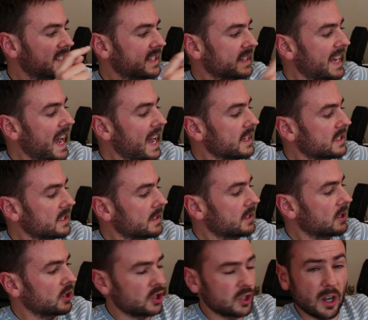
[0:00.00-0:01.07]
to get
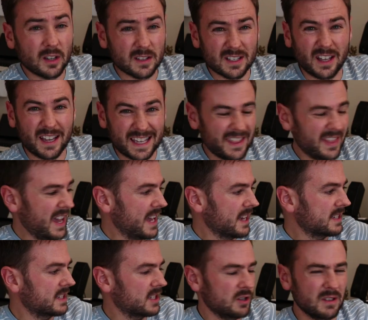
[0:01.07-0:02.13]
shots like
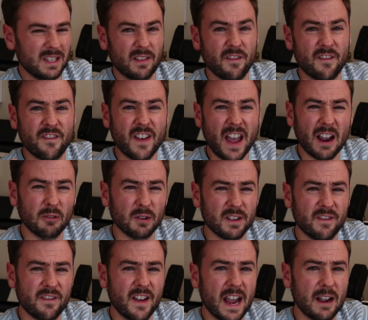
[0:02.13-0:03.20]
this, you need
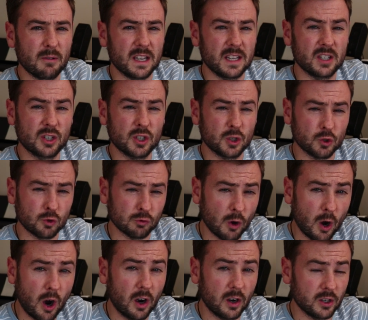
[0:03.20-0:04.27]
very, very
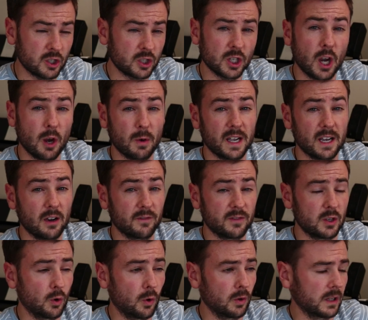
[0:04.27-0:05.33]
strong showing
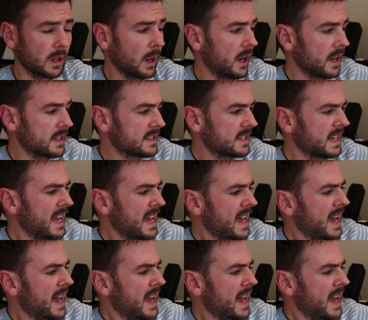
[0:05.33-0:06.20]
of the Northern Lights.